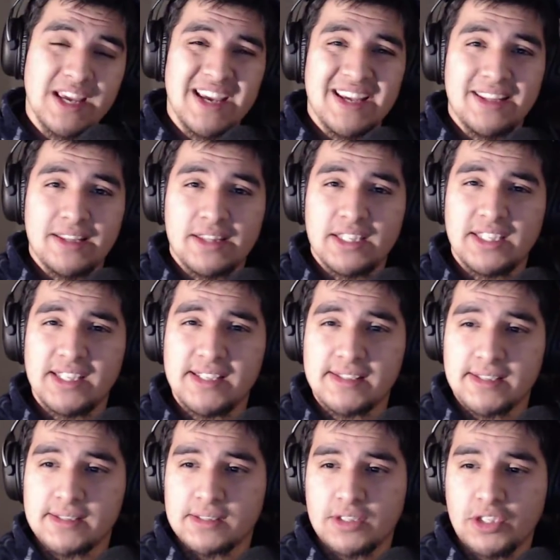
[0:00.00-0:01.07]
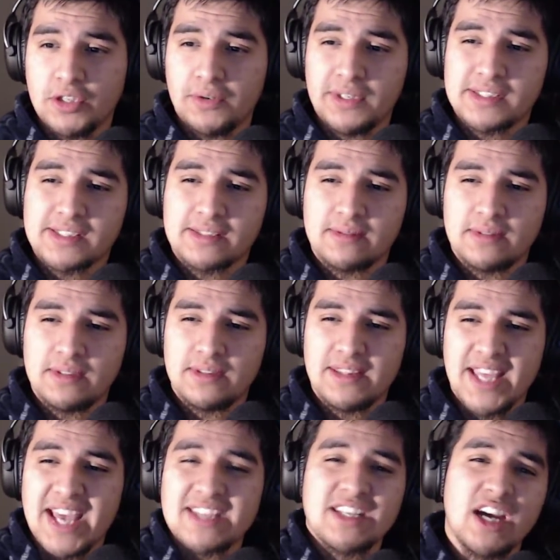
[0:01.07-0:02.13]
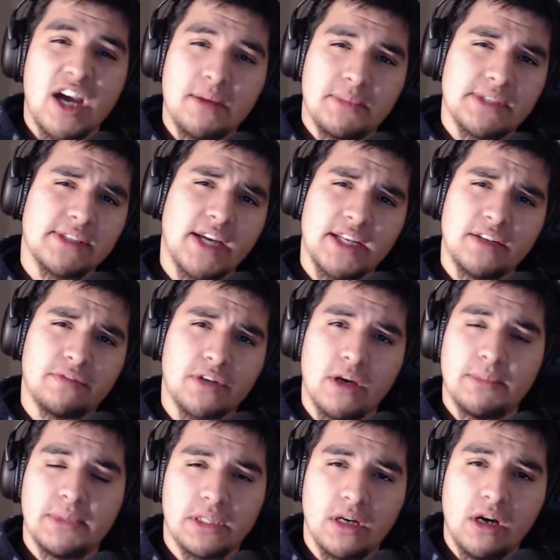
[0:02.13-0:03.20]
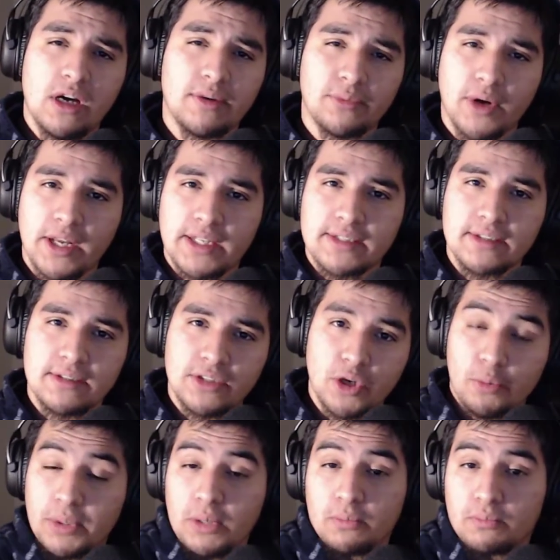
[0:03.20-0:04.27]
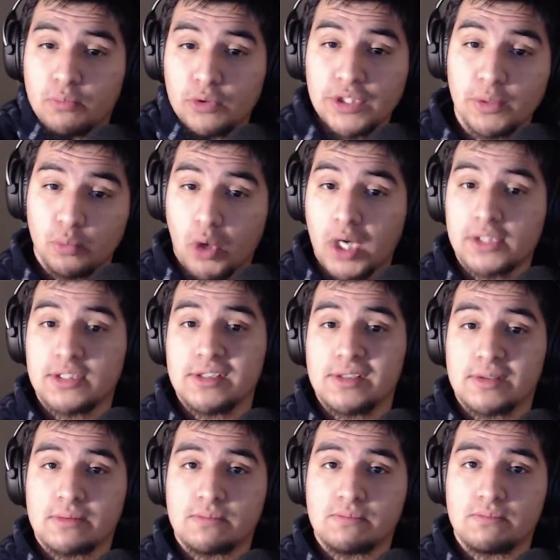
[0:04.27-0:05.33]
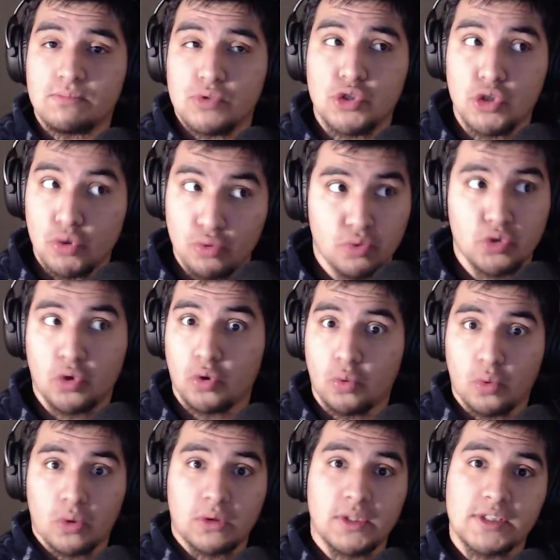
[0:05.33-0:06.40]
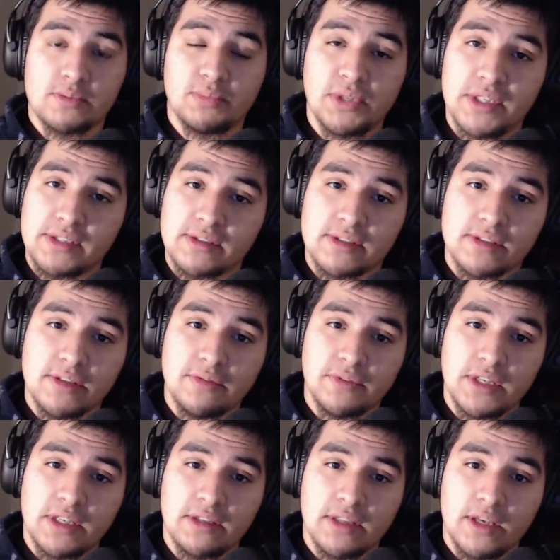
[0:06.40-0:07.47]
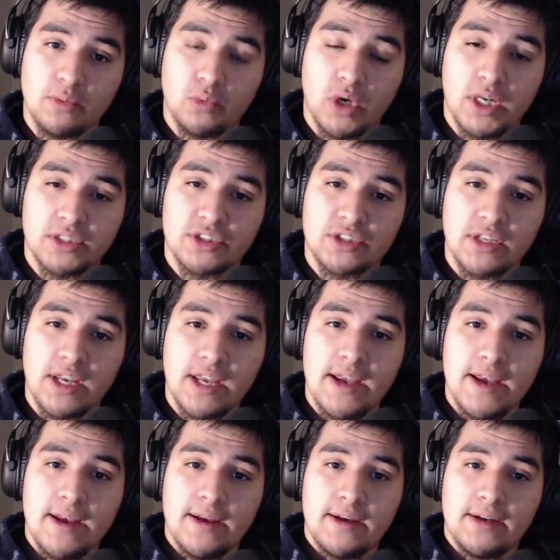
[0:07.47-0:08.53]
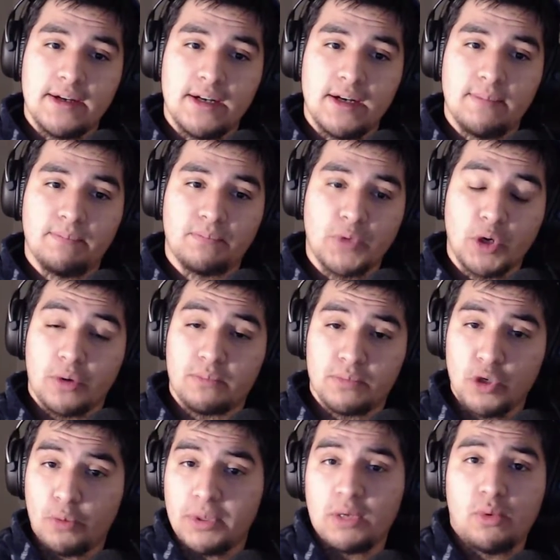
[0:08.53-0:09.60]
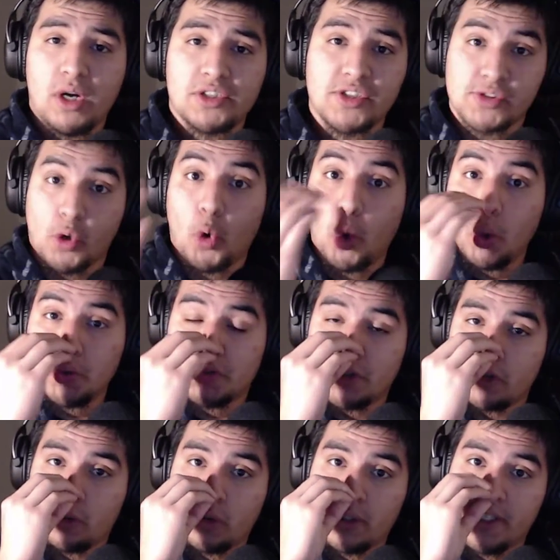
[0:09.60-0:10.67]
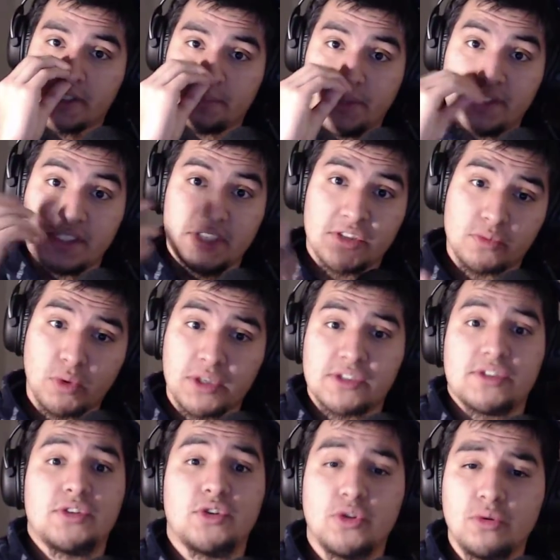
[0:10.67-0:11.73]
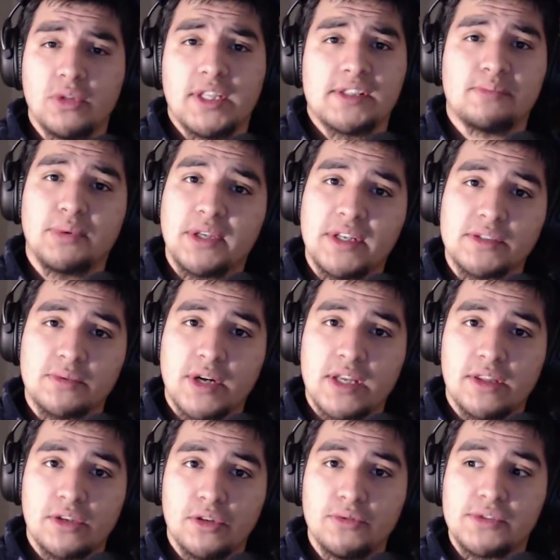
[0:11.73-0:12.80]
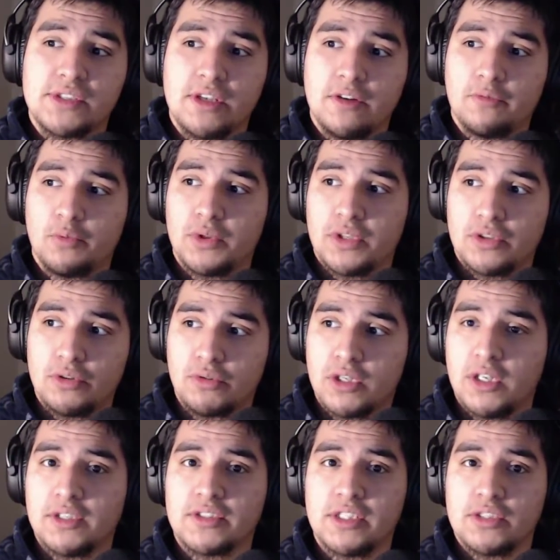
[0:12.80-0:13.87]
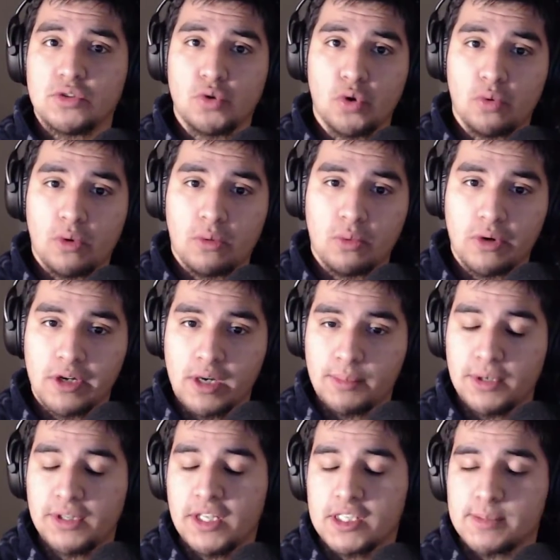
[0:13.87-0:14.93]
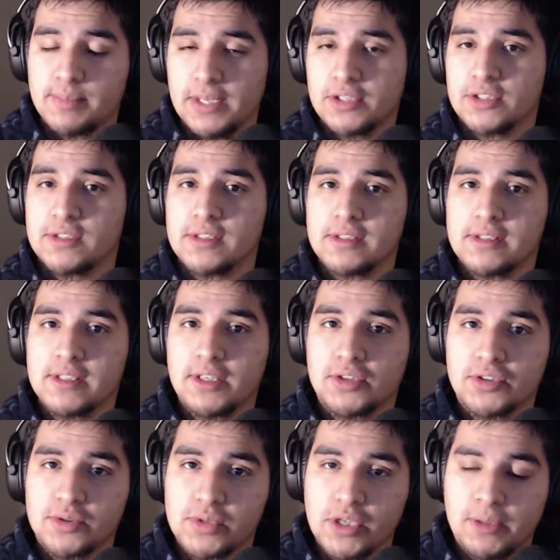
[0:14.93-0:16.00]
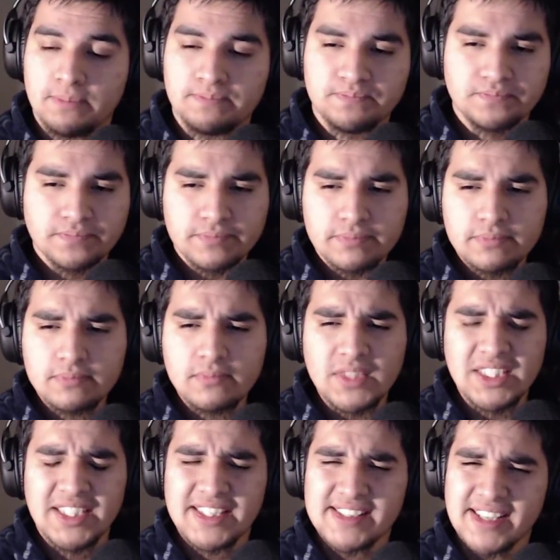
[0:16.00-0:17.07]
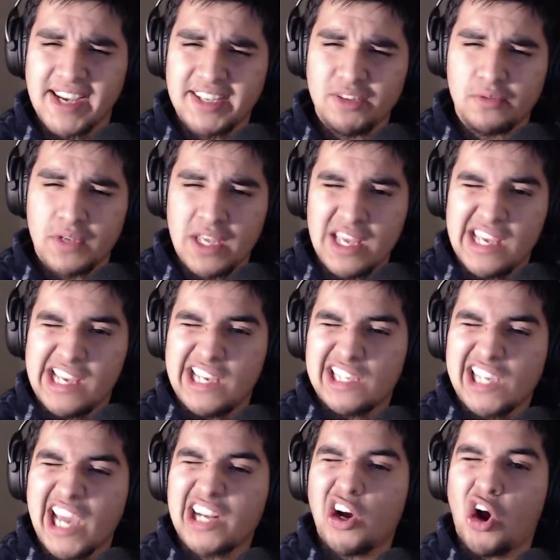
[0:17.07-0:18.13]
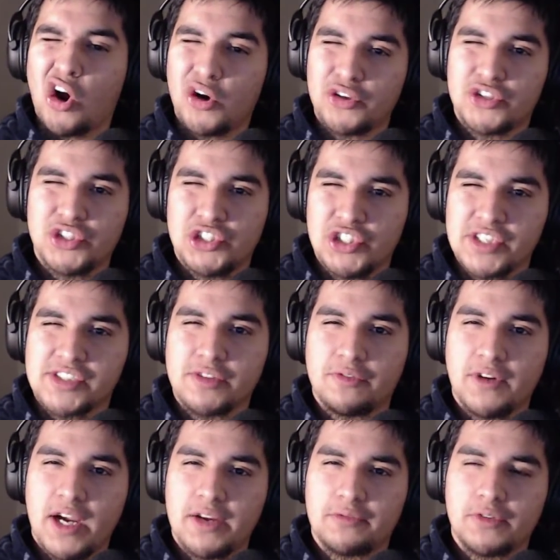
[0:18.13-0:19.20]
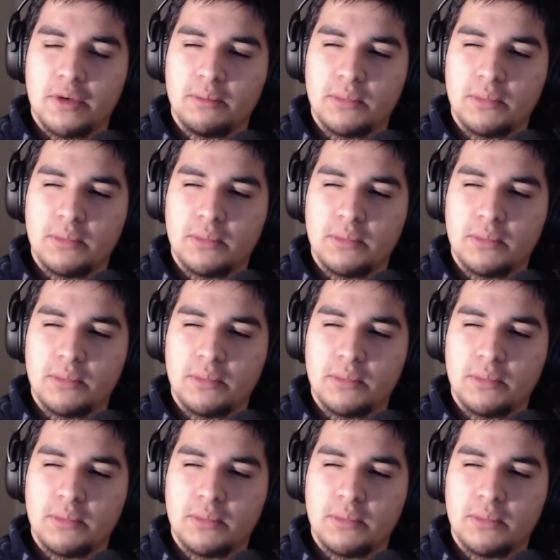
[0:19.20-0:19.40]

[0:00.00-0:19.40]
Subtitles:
The thing is, it's that time is kind of come and gone, right? Nobody really watches new Total War Let's Plays and stuff. They watch, or nobody watches old Total War Let's Plays. They just watch the new Let's Plays, right? The new stuff with the new content, Total War Warhammer and the expansions and such. So it's kind of hard to justify from,